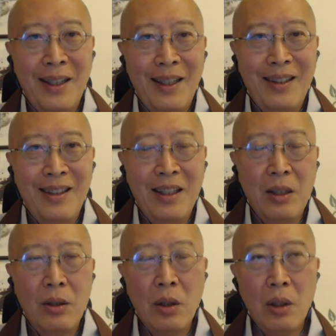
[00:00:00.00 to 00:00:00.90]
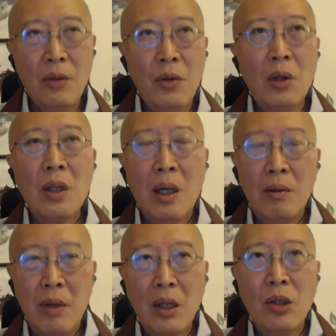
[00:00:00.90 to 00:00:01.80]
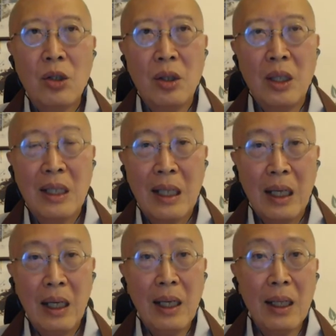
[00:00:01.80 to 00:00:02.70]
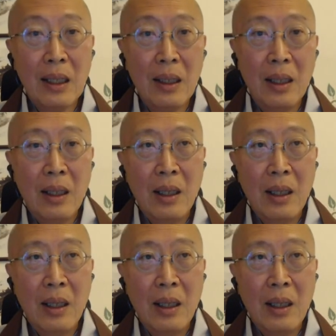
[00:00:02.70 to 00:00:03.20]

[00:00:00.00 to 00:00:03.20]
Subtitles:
Okay. So if your direction is clear,